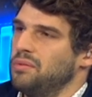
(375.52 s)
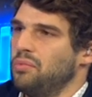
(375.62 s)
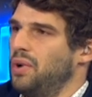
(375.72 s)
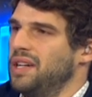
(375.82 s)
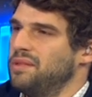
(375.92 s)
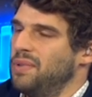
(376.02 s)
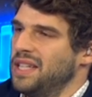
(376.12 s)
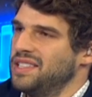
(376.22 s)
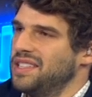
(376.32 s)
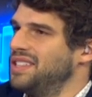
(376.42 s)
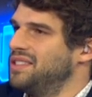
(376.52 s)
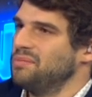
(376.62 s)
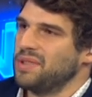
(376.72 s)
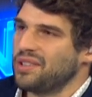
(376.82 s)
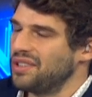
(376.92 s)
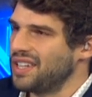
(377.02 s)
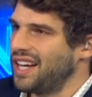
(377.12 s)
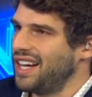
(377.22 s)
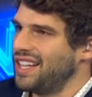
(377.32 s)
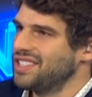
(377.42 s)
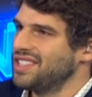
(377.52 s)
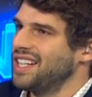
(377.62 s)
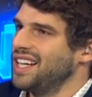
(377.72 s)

went basically to Bitcoin Cash,